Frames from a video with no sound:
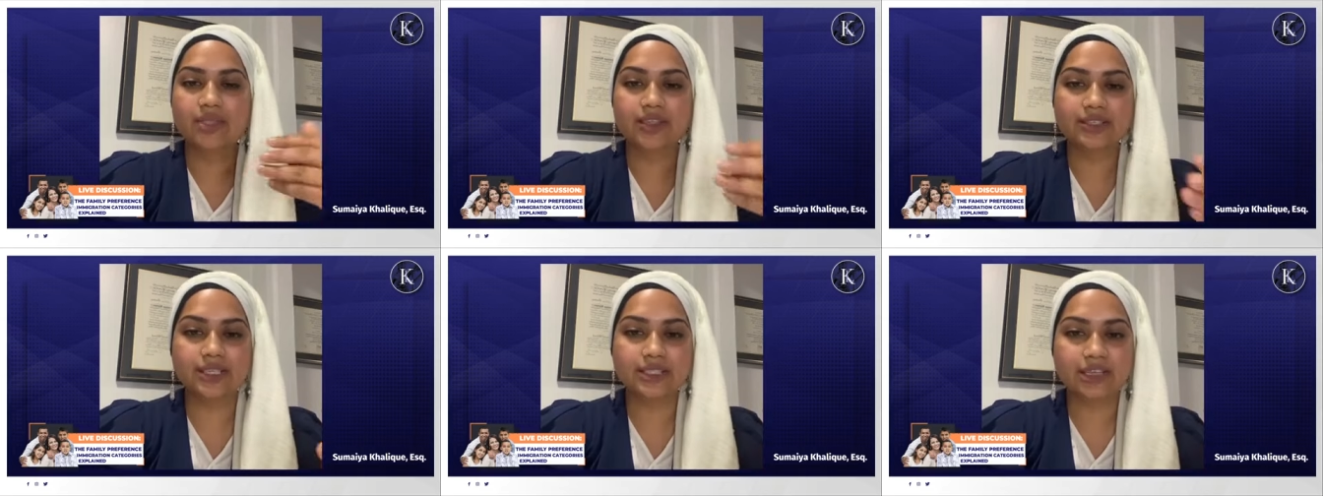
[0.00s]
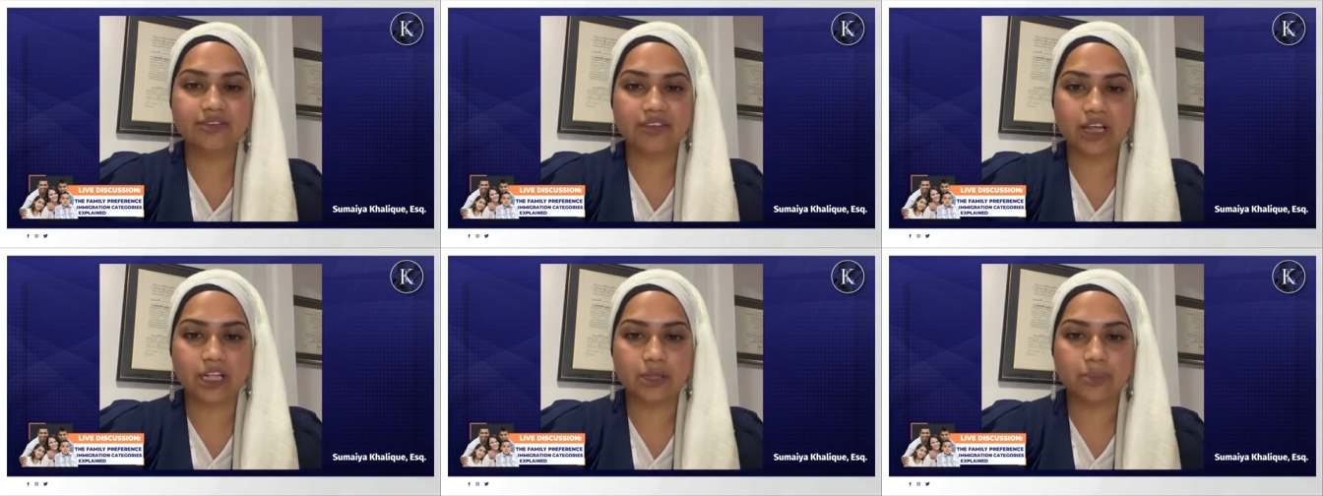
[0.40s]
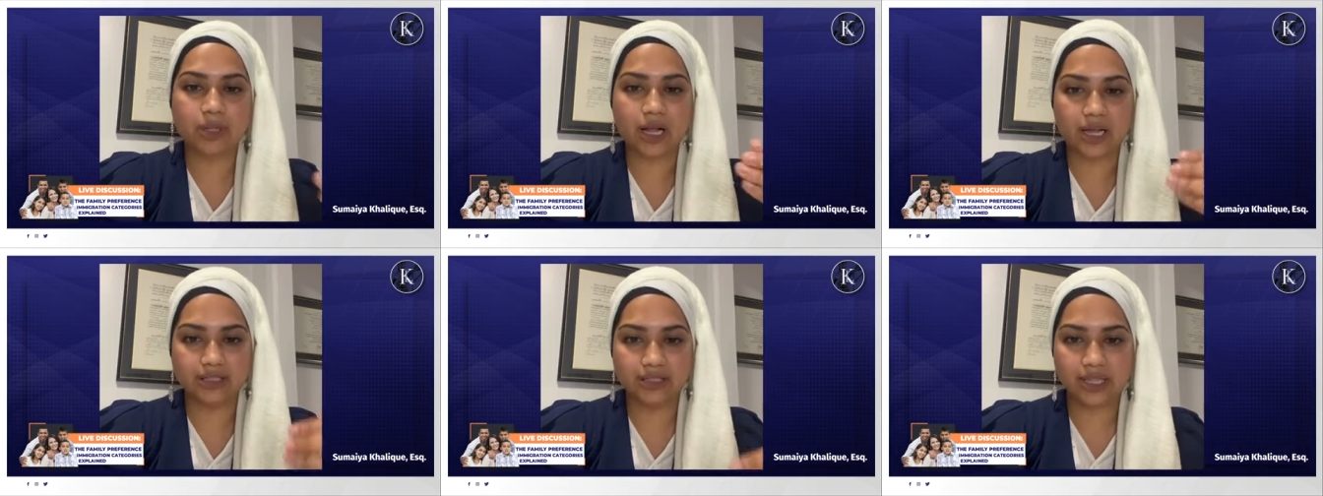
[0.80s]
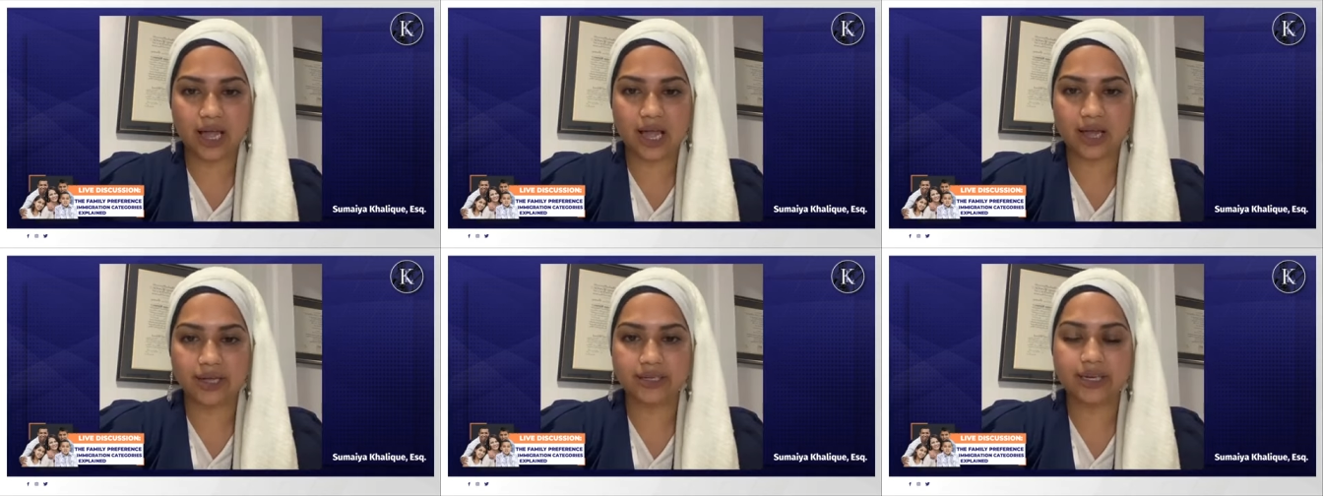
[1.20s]
This is available
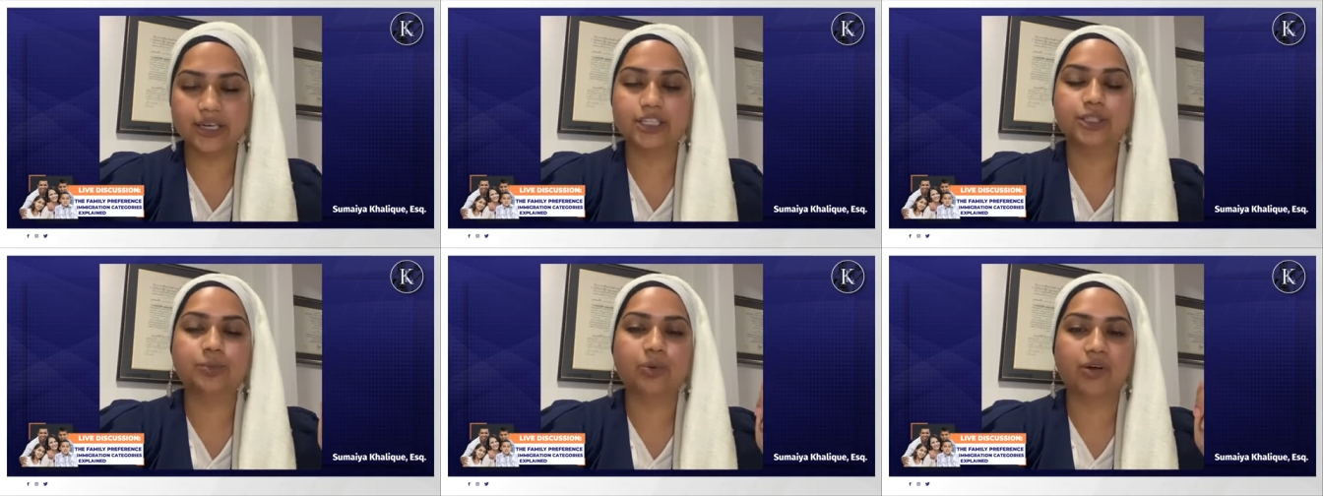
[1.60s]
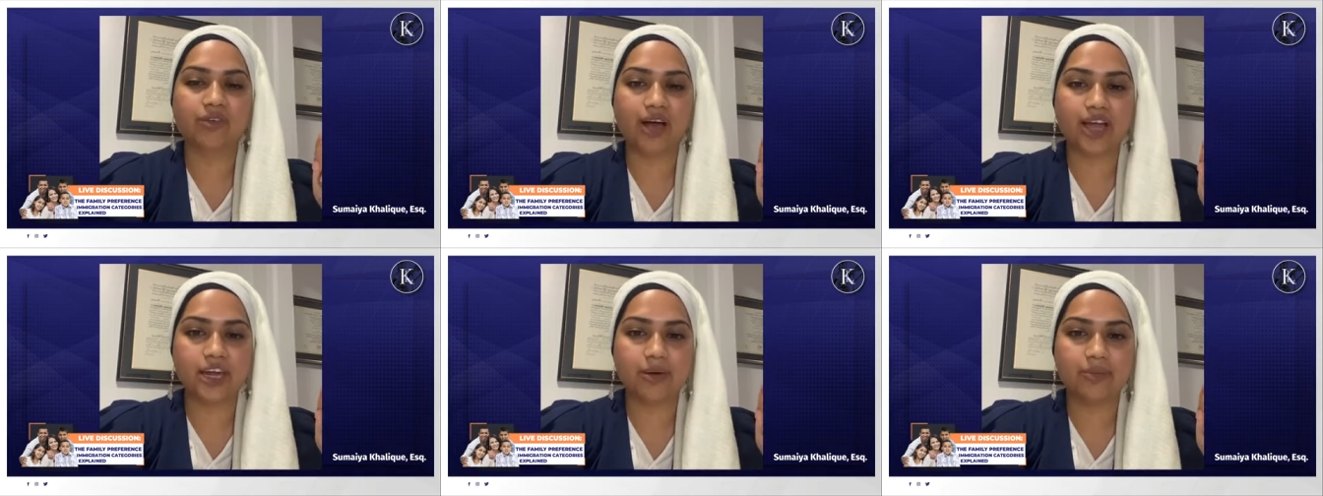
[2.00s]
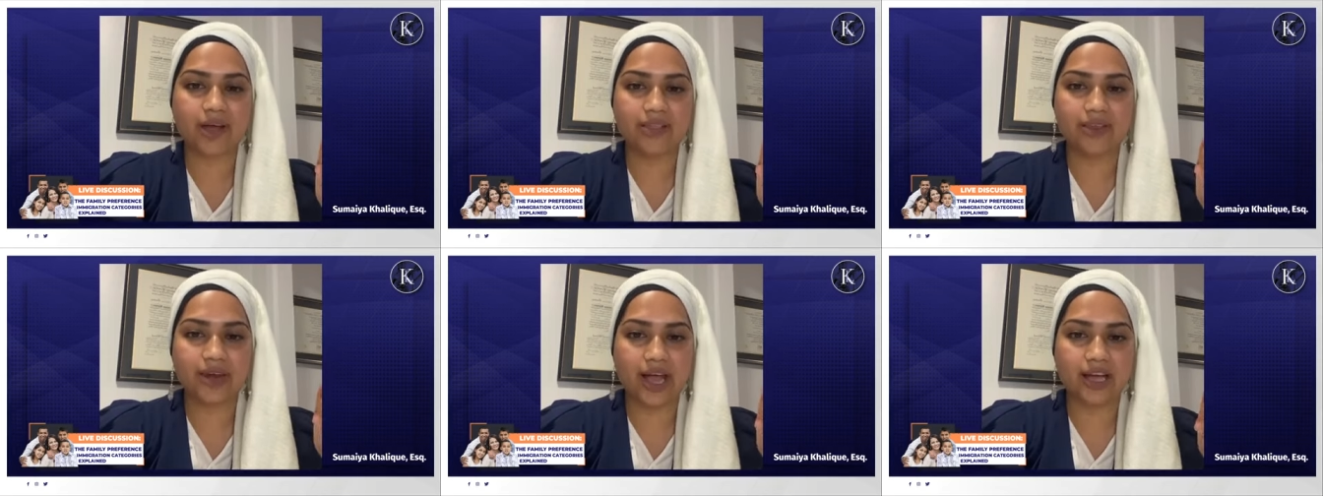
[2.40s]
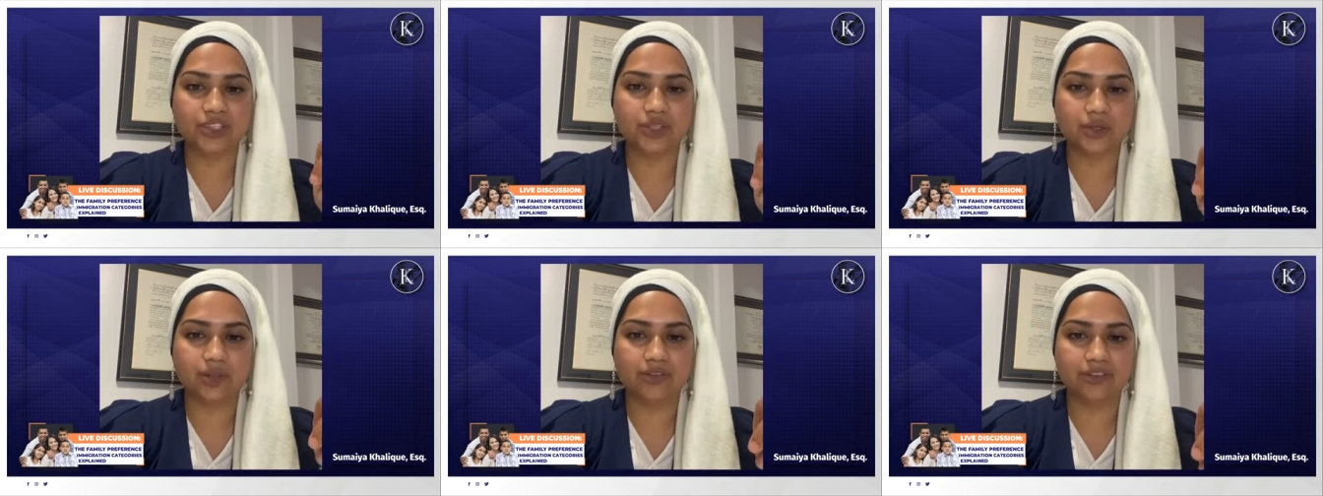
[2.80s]
online and it's provided by the
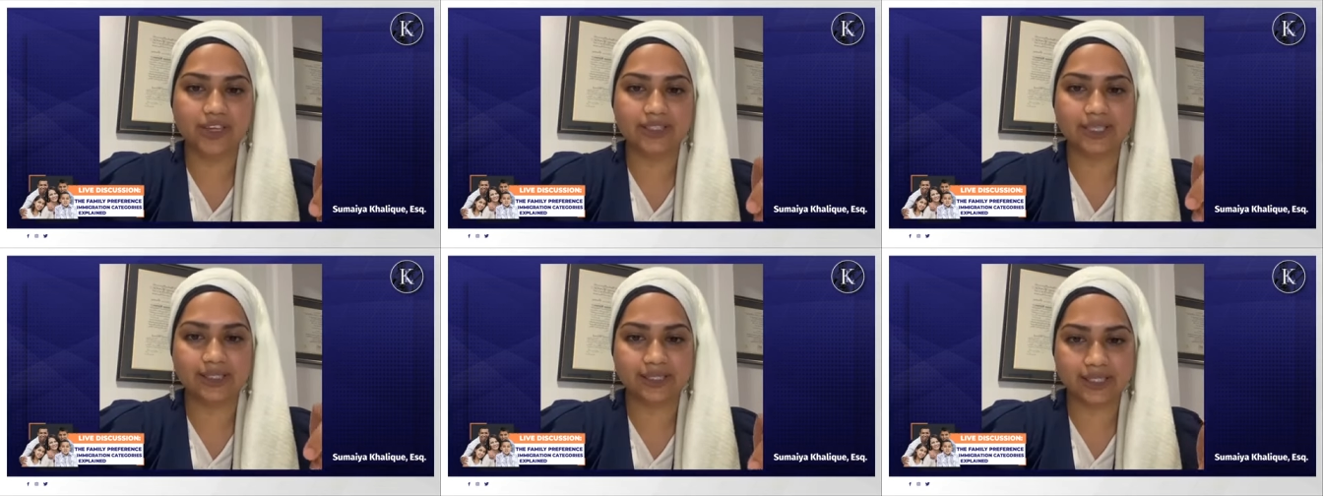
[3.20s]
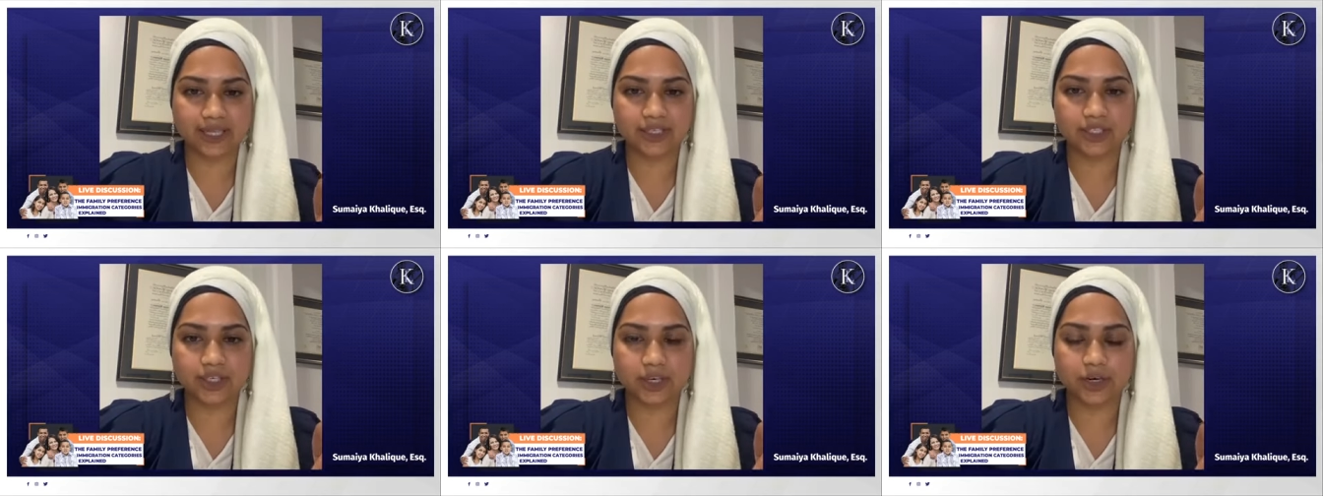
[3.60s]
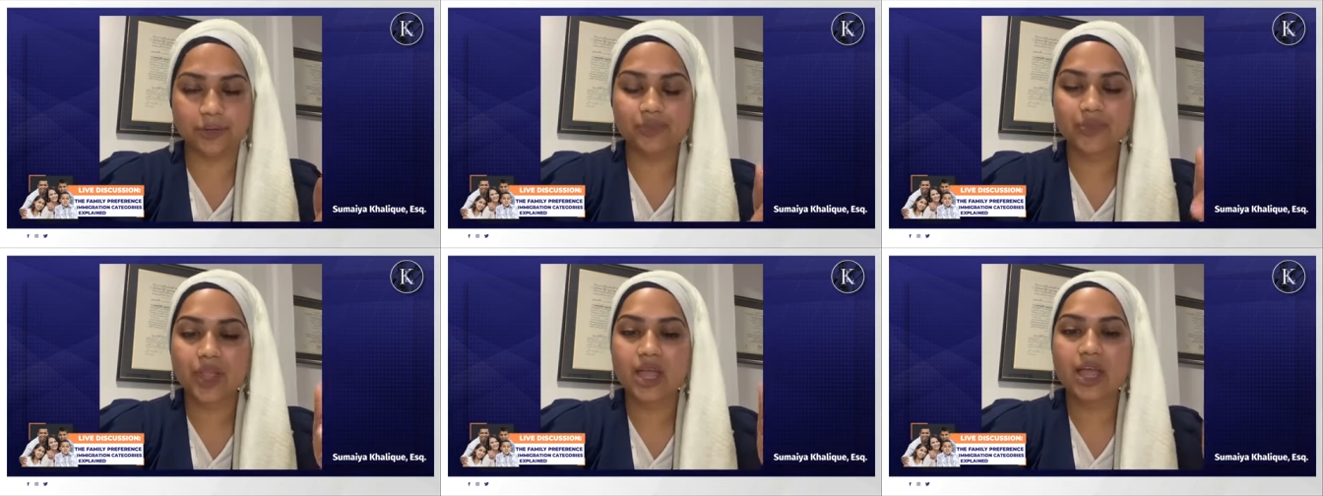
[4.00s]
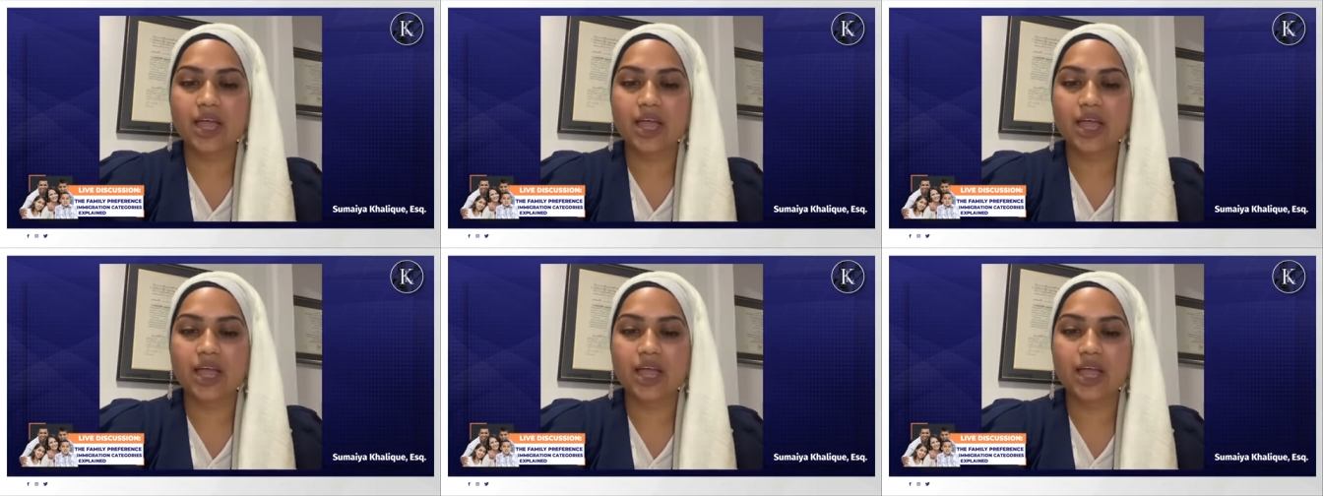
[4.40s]
National Visa Center.